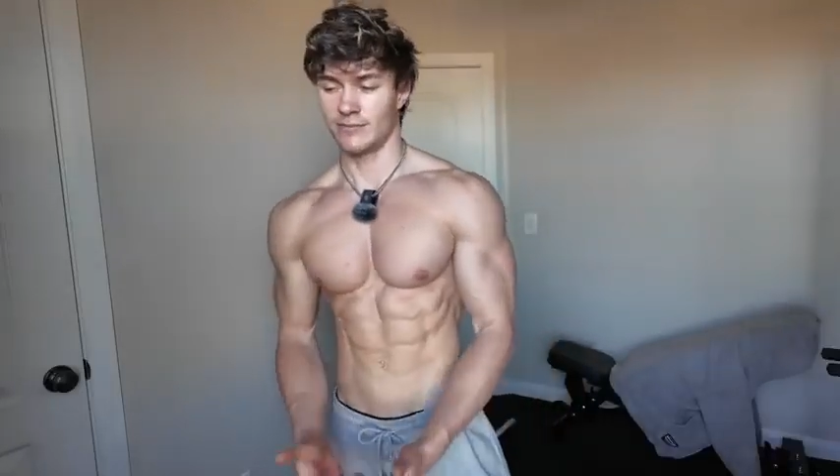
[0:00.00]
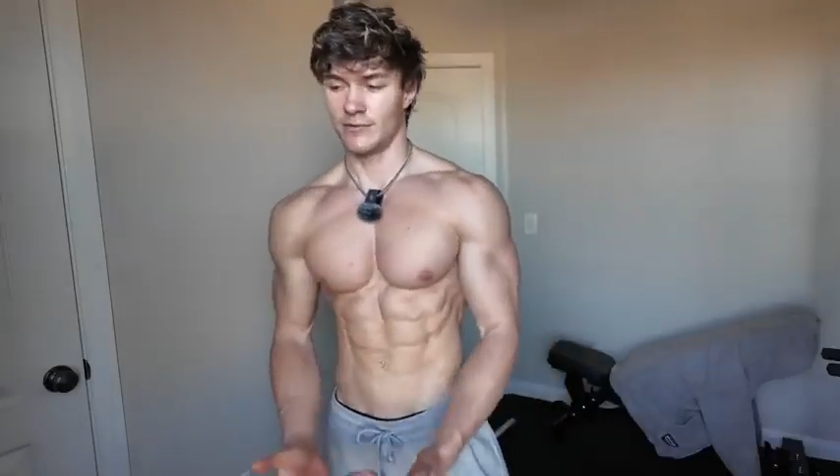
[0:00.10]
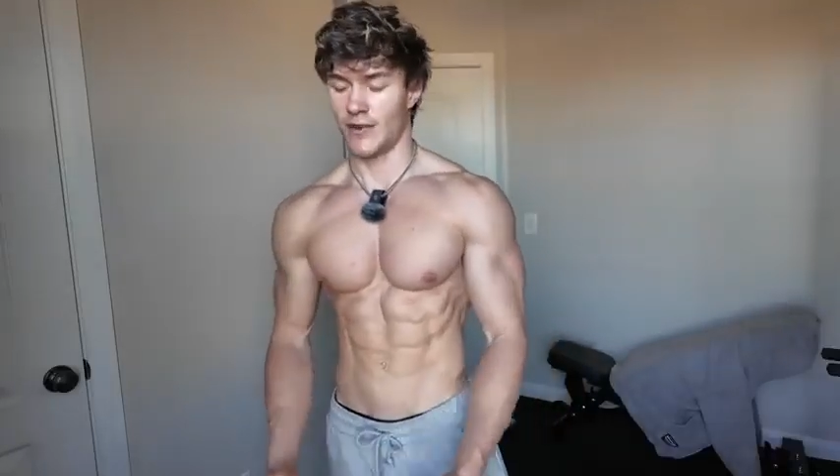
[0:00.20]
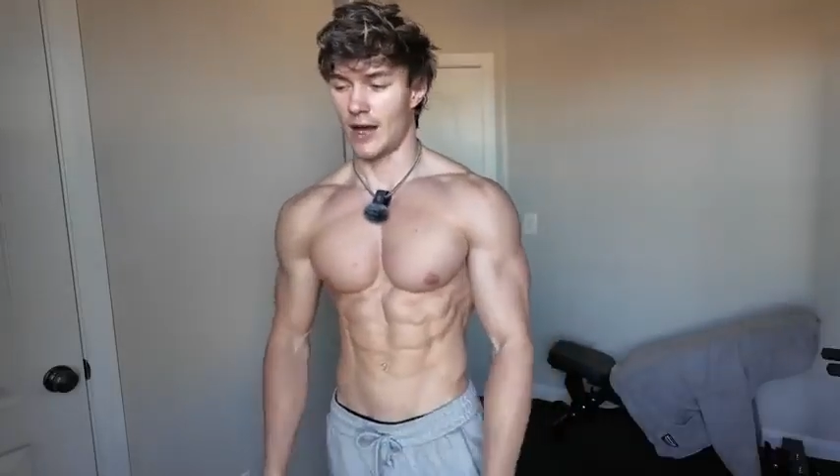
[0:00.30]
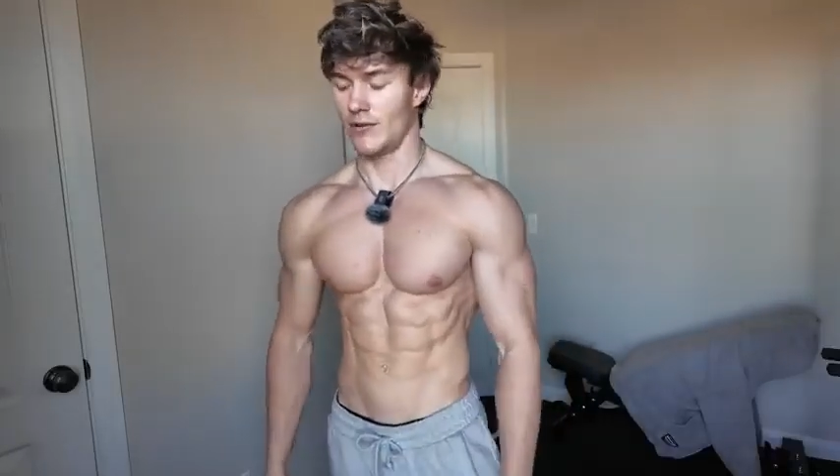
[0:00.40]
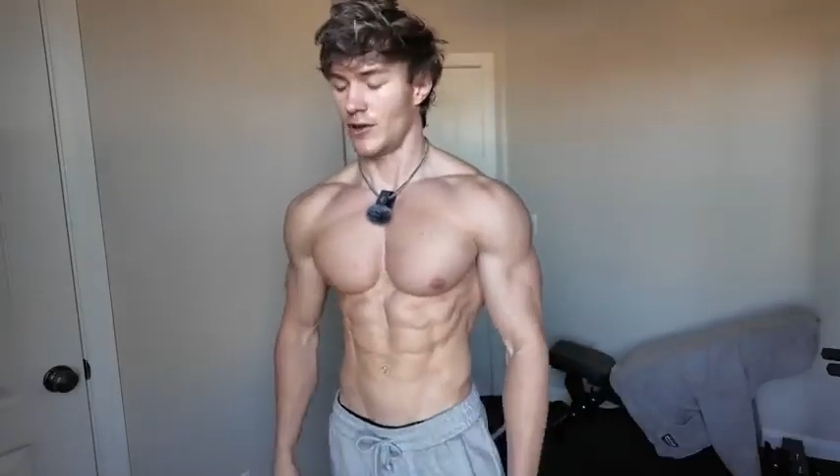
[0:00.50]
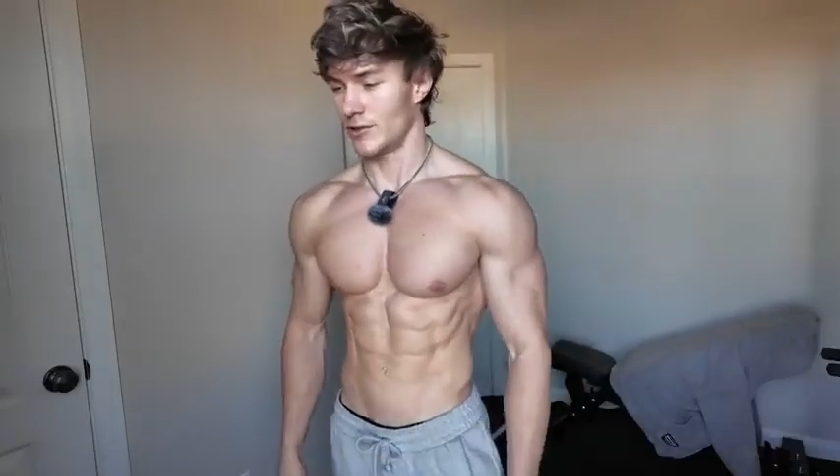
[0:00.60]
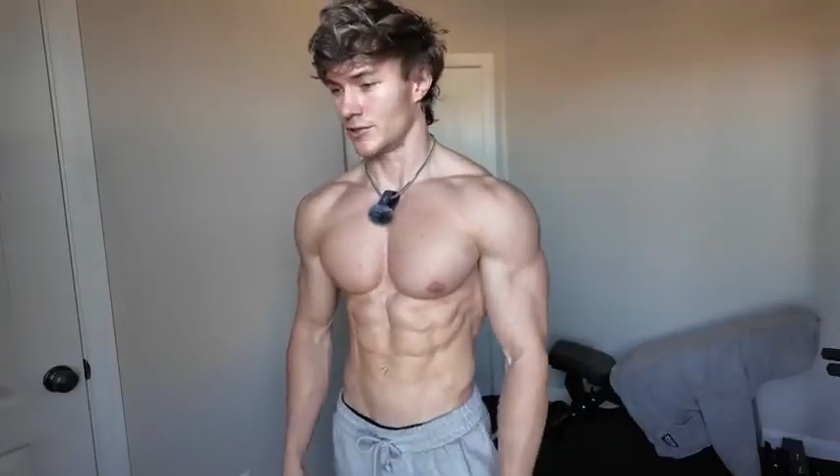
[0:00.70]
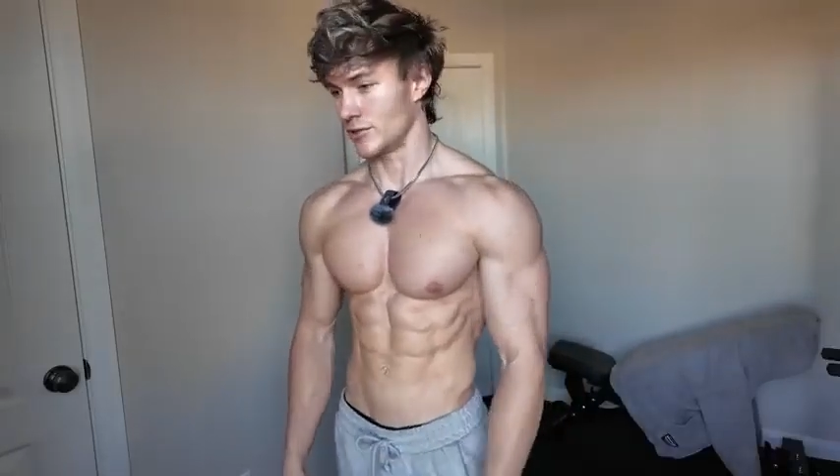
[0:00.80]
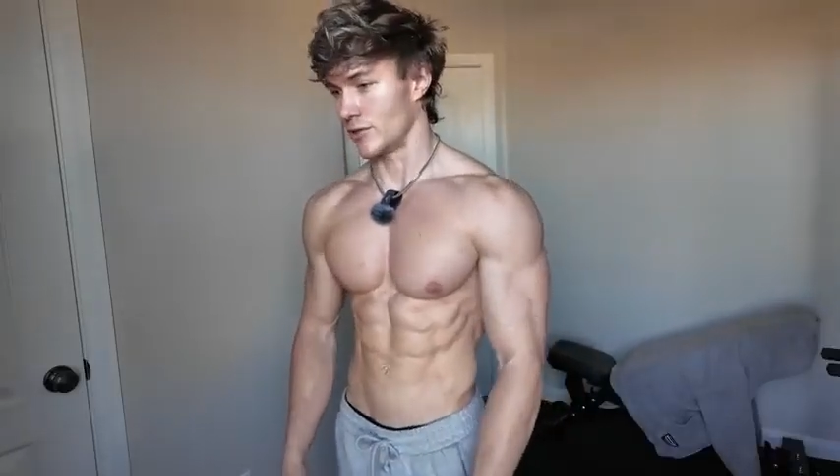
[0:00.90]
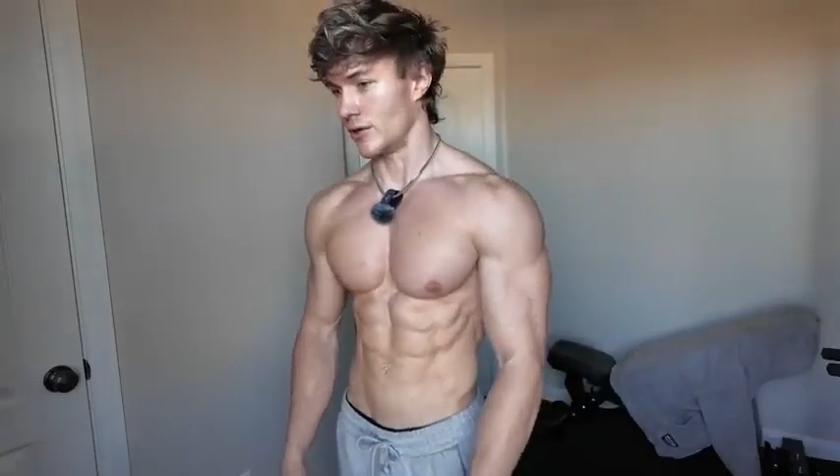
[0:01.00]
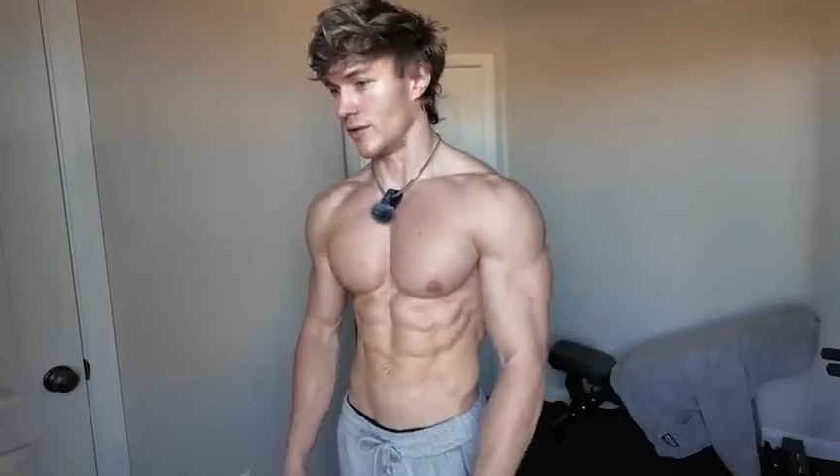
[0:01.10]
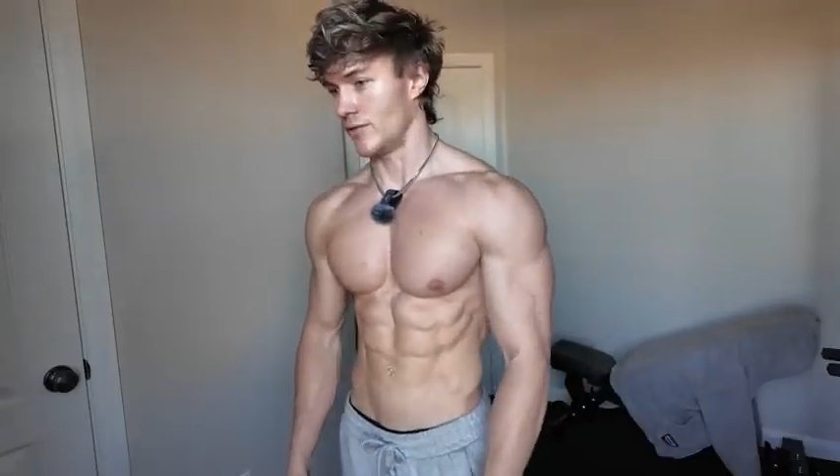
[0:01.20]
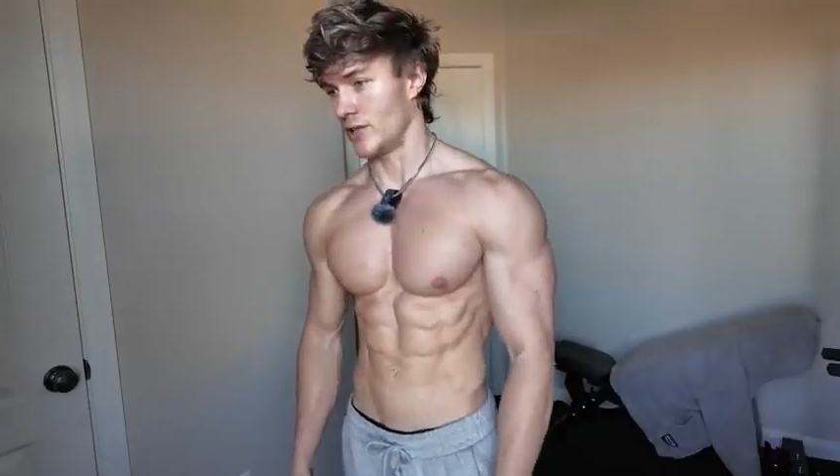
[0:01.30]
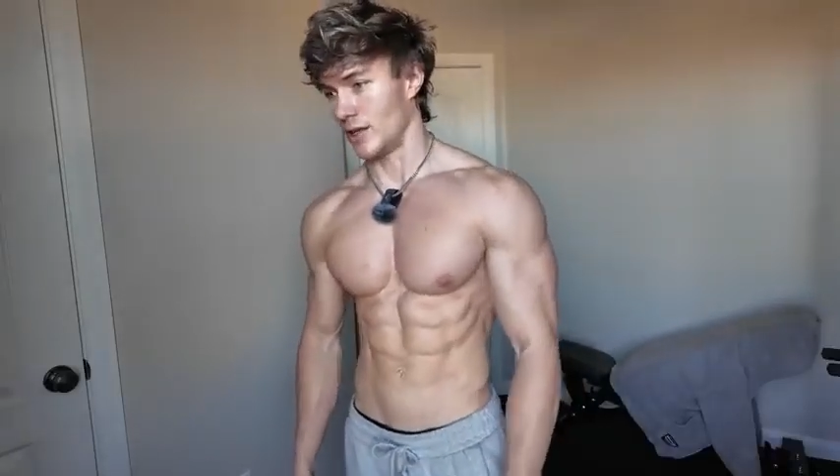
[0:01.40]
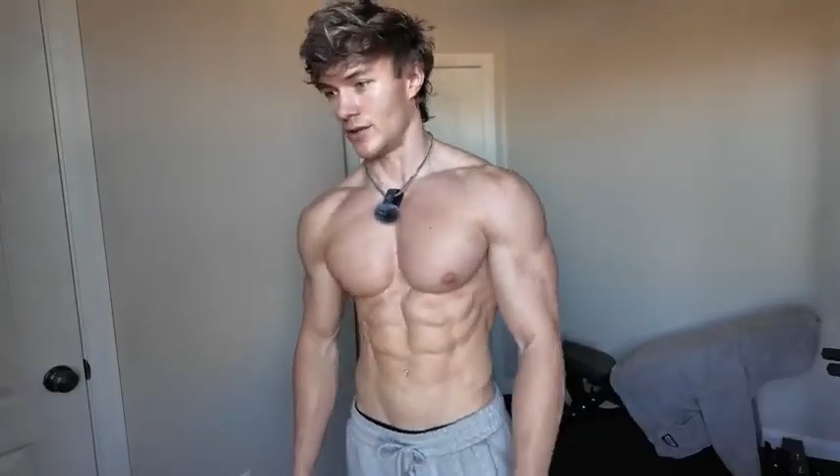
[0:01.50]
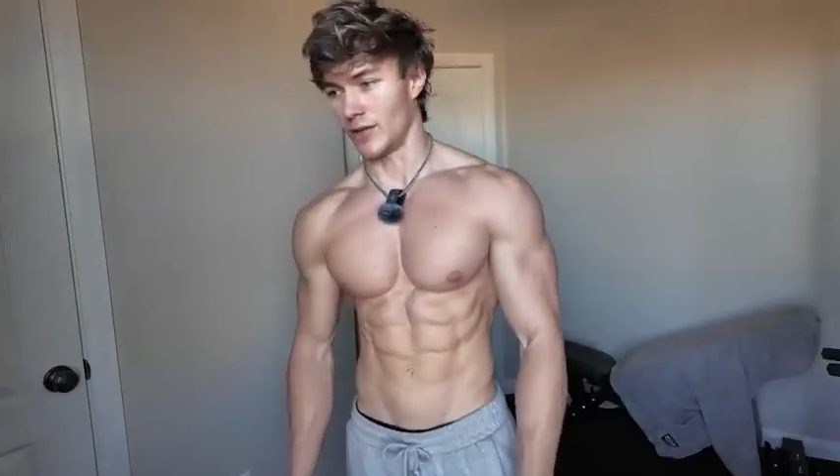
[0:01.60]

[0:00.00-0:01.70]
5 years or so of lifting